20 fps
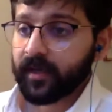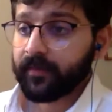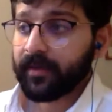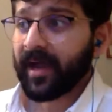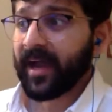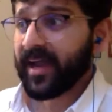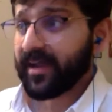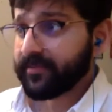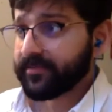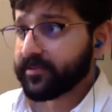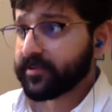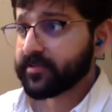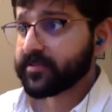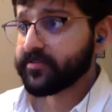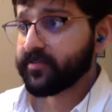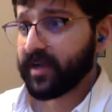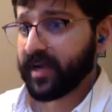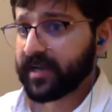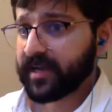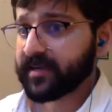I have
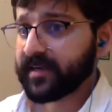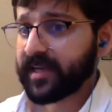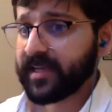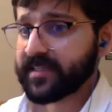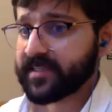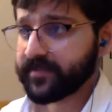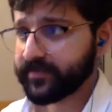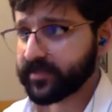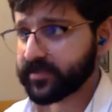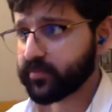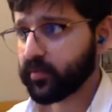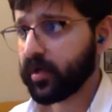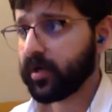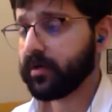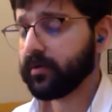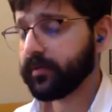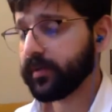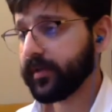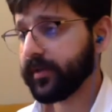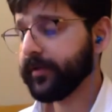used React Native as
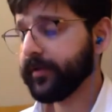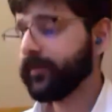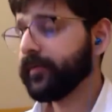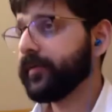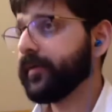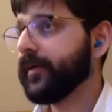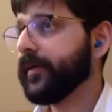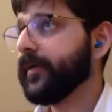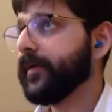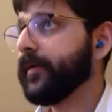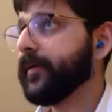well, though.